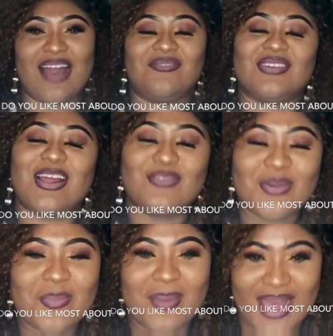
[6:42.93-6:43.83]
I've
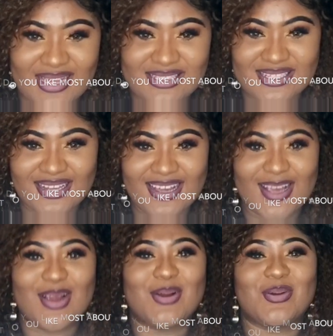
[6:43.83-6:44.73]
never met
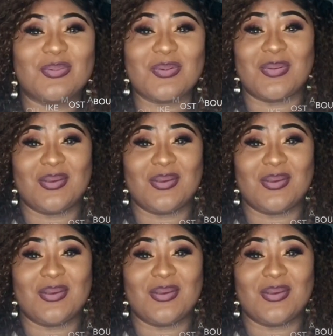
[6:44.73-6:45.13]
a group of